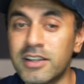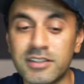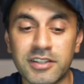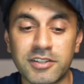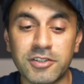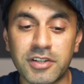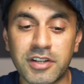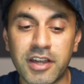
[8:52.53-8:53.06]

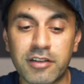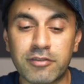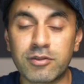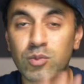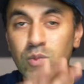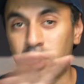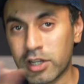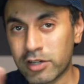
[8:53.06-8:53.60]
then you can
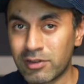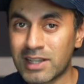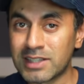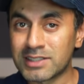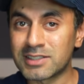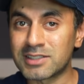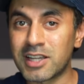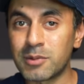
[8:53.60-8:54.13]
have
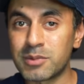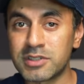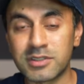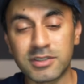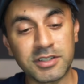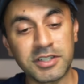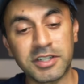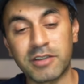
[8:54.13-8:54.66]
work-related tabs,
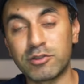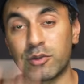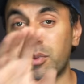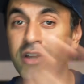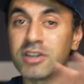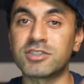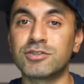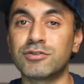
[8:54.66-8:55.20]
then you can have your
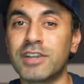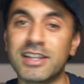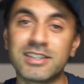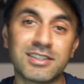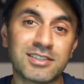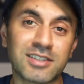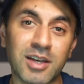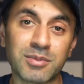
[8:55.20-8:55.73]

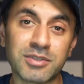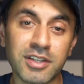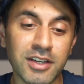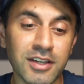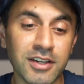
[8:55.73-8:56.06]
personal-related tabs.